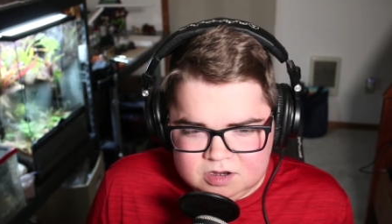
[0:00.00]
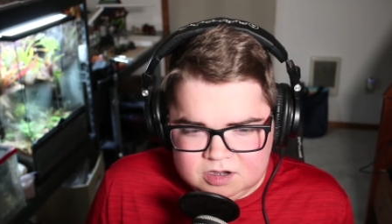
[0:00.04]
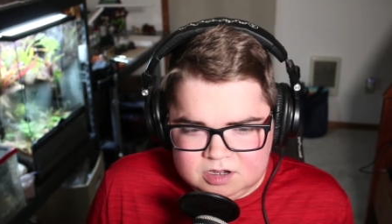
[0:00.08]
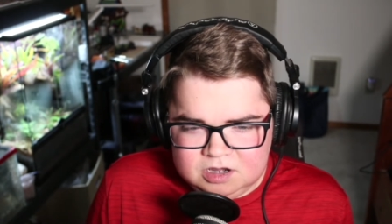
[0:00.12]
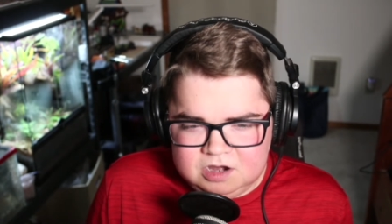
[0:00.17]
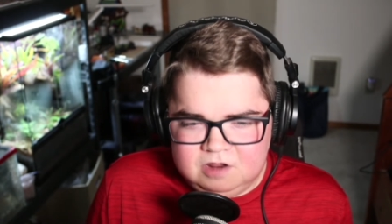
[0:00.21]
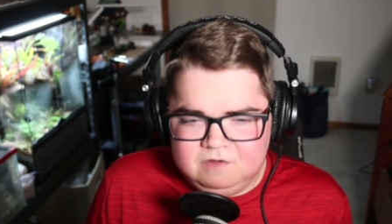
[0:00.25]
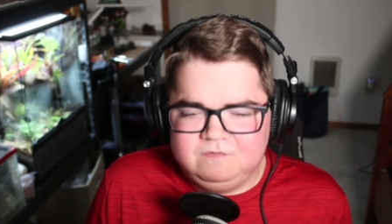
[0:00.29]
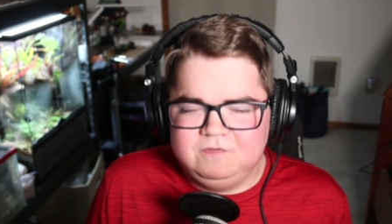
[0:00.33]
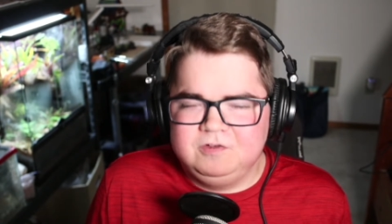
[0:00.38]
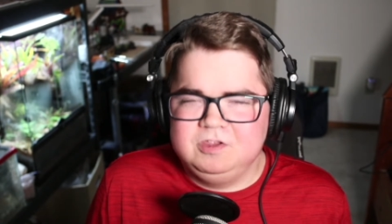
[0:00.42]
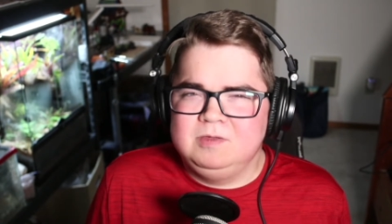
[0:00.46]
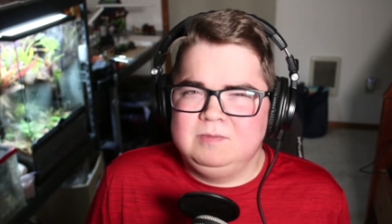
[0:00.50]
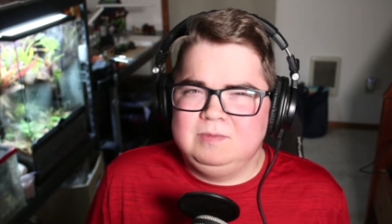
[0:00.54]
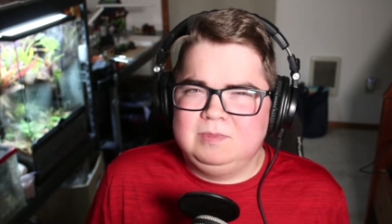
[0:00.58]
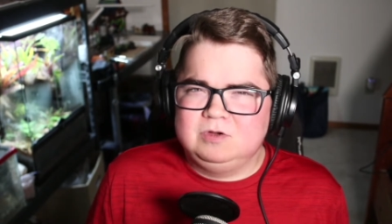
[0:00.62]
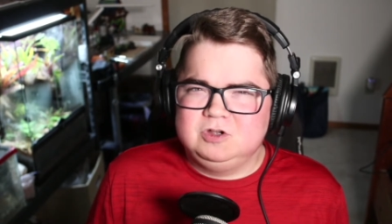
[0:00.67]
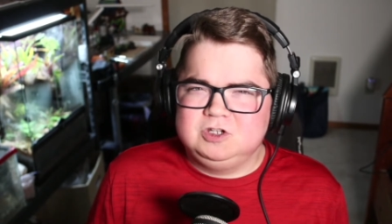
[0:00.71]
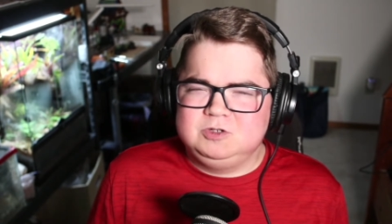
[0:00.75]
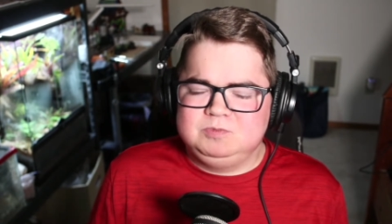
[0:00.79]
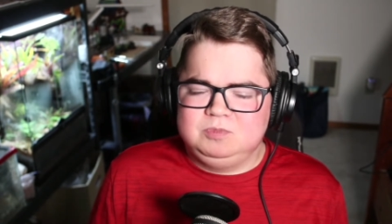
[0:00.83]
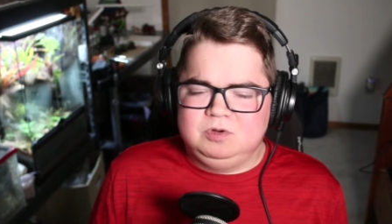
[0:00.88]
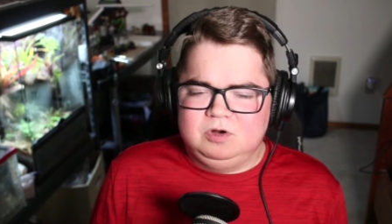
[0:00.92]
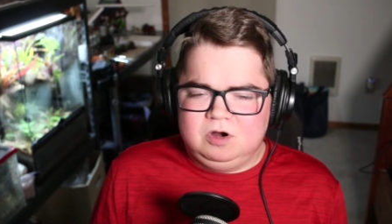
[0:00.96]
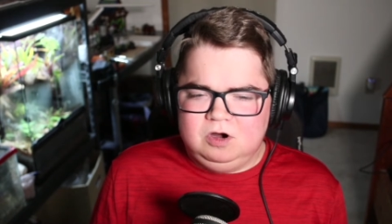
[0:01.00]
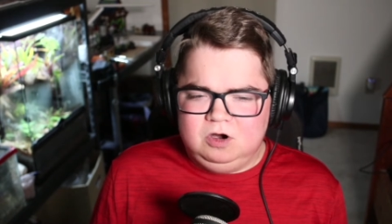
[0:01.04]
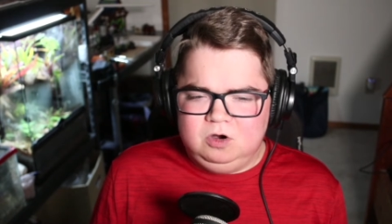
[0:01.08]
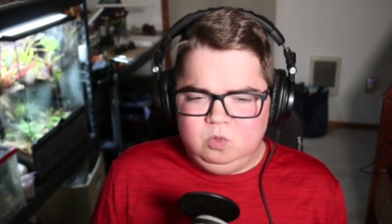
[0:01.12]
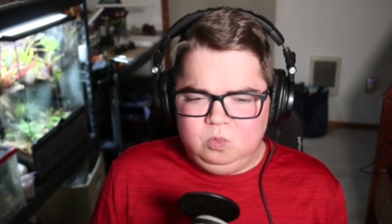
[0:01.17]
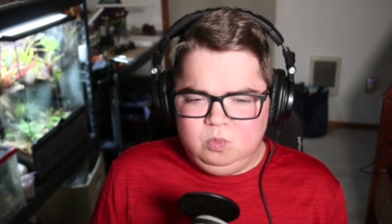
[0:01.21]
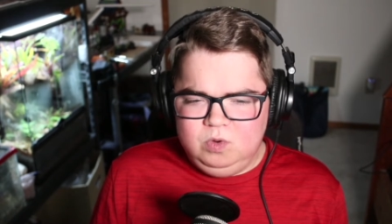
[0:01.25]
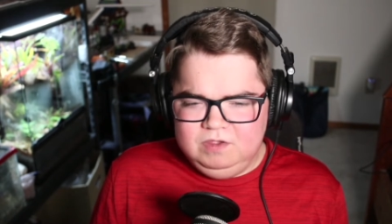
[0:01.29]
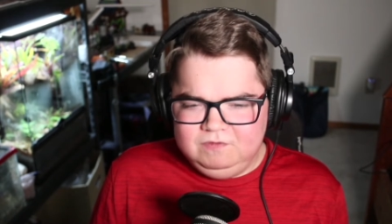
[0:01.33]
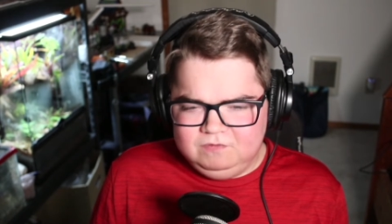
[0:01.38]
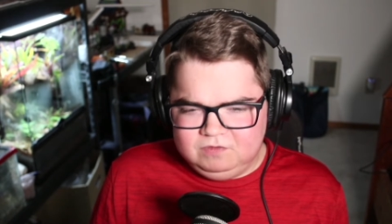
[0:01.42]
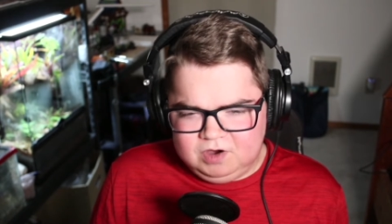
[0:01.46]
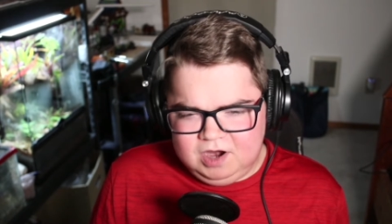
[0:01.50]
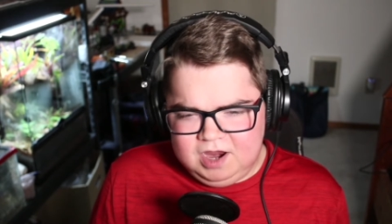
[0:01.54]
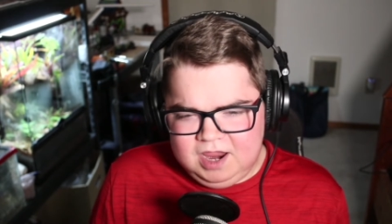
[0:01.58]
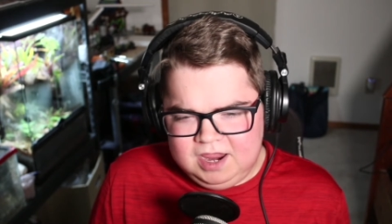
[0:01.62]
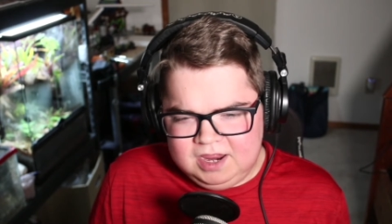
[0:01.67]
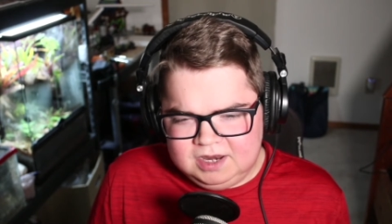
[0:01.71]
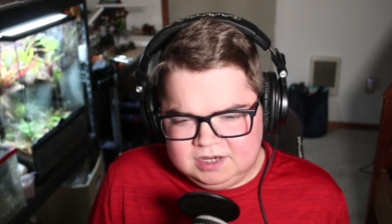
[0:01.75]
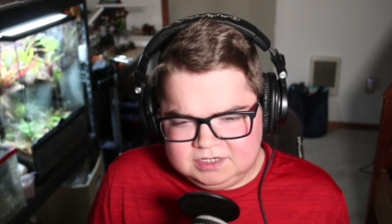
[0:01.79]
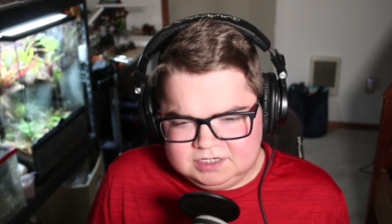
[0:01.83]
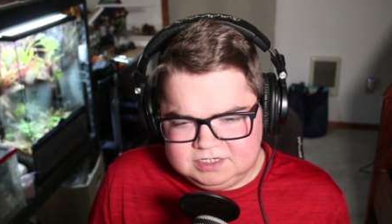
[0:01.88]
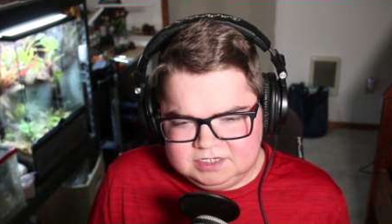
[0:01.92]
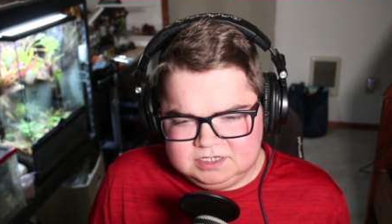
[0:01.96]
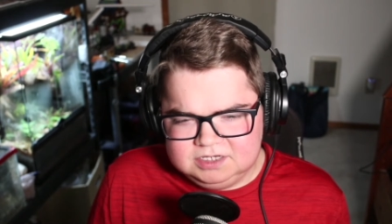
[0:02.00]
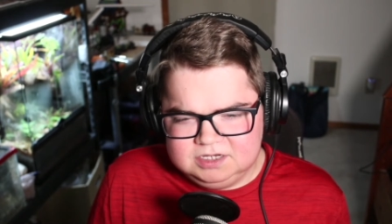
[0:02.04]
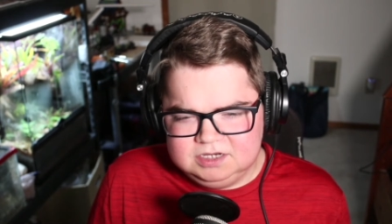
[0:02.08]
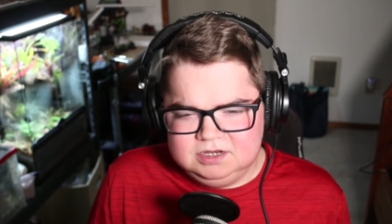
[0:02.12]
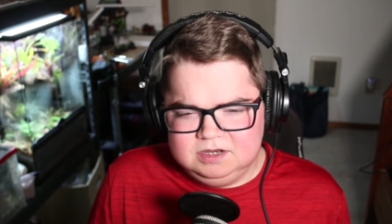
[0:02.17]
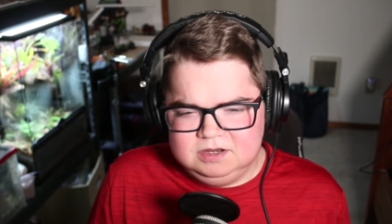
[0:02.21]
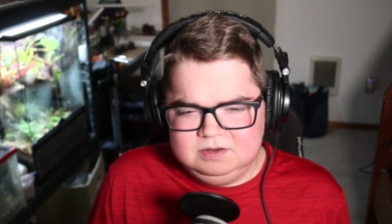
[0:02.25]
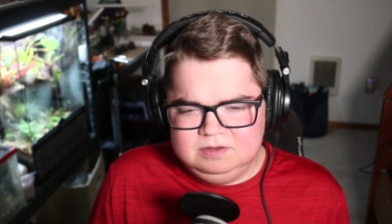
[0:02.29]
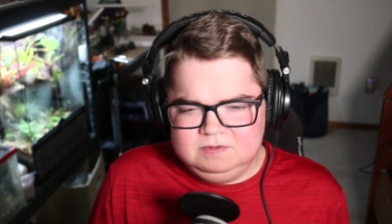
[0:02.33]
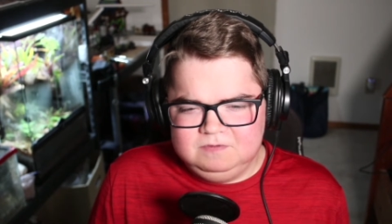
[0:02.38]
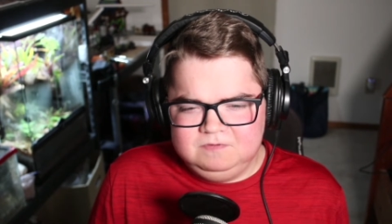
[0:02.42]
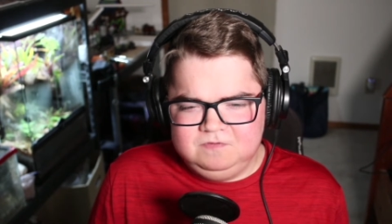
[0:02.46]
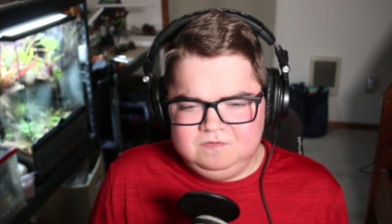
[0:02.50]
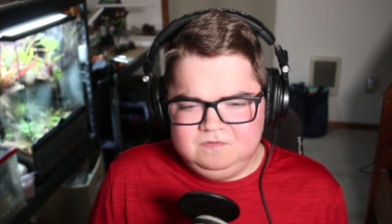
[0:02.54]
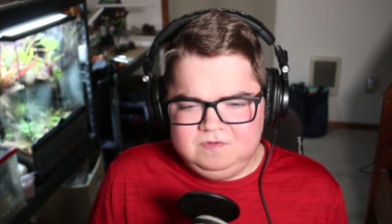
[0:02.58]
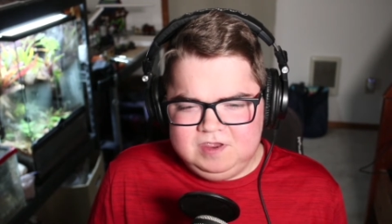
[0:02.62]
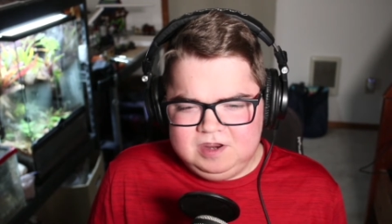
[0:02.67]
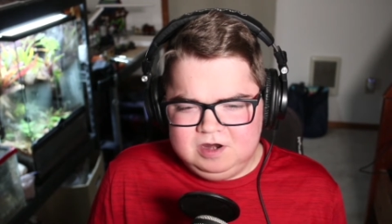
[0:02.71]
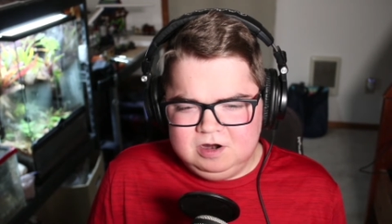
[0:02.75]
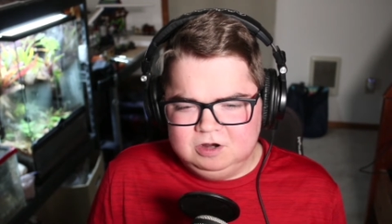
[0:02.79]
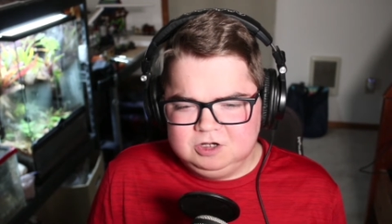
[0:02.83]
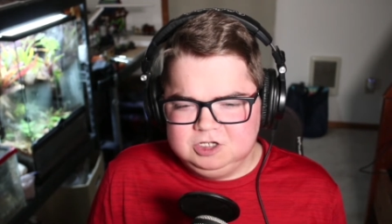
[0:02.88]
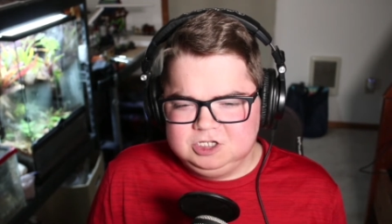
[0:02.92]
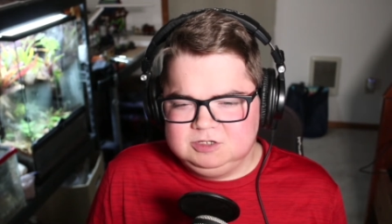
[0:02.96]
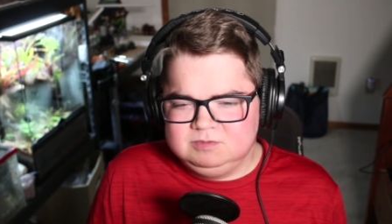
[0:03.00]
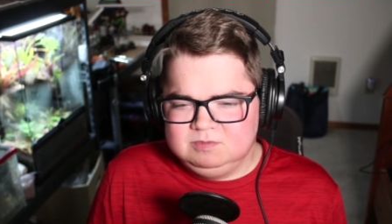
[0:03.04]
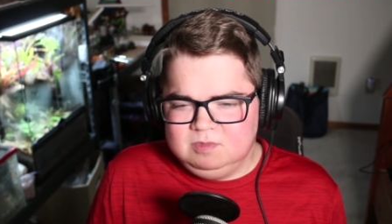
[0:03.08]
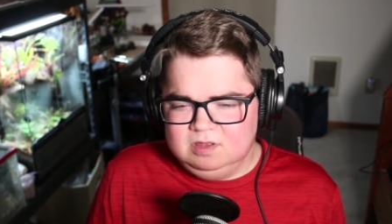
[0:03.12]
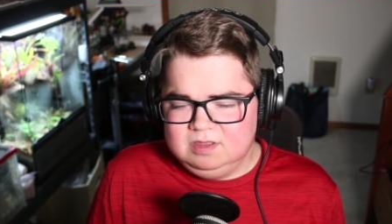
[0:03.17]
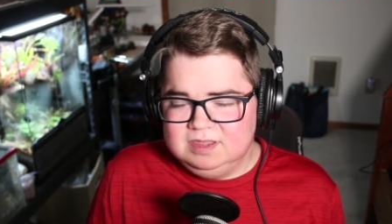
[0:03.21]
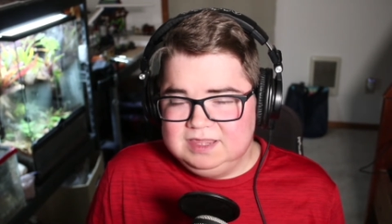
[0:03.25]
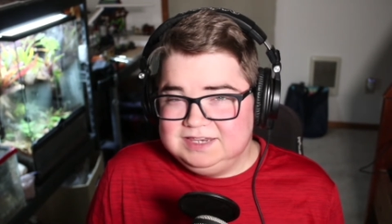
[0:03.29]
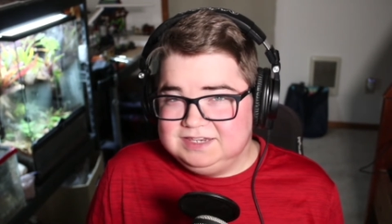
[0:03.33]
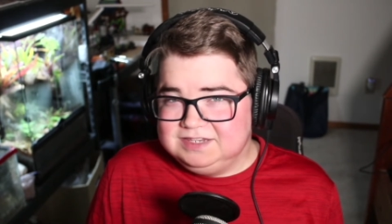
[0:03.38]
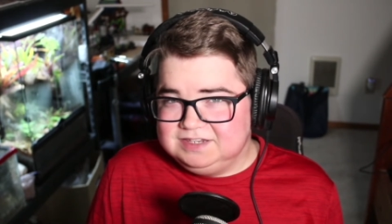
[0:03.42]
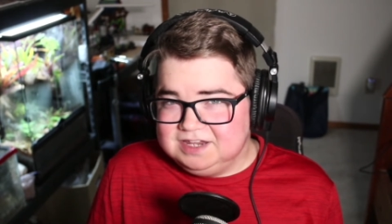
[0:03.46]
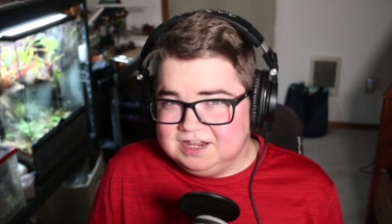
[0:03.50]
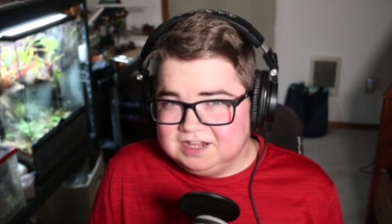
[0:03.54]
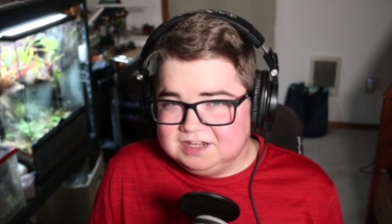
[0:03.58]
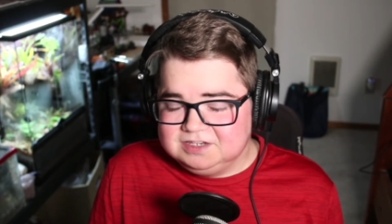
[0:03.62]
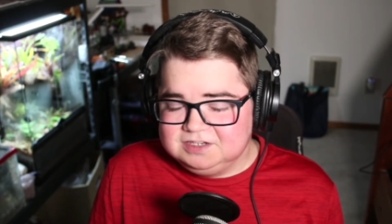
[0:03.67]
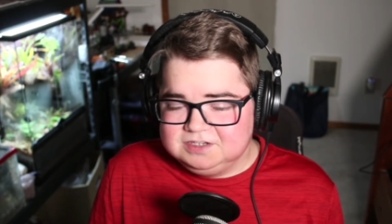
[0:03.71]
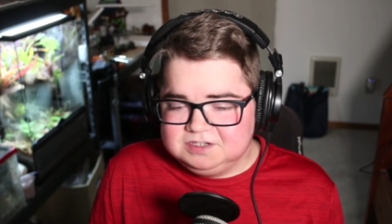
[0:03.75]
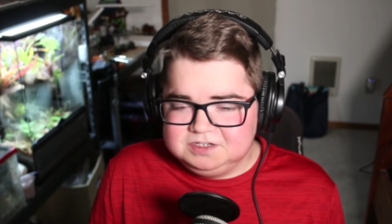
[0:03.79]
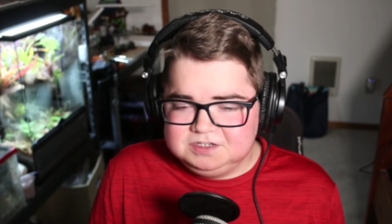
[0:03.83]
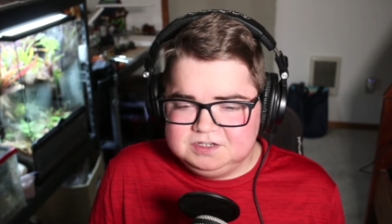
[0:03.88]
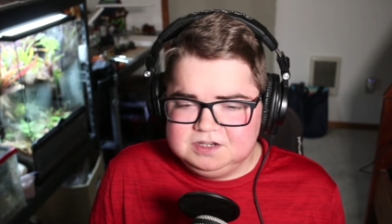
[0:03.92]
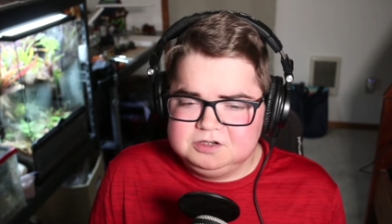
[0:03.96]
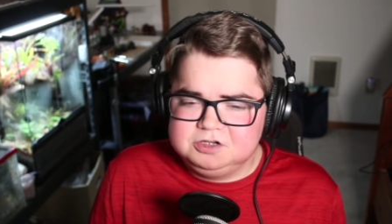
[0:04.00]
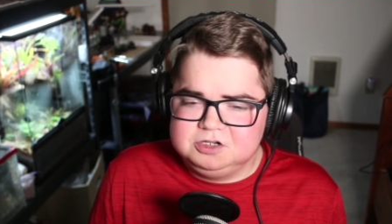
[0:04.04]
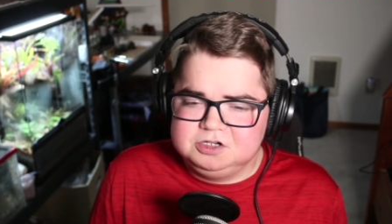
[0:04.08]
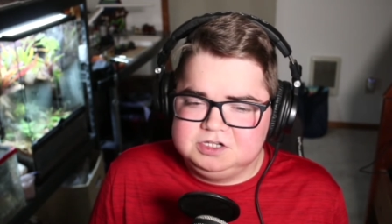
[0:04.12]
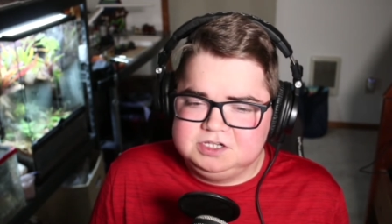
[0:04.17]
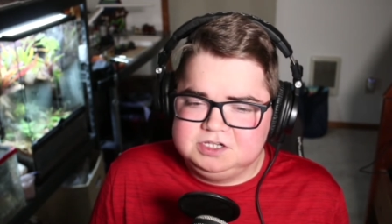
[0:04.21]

Now, for the most part, weaver ants feed on small insects such as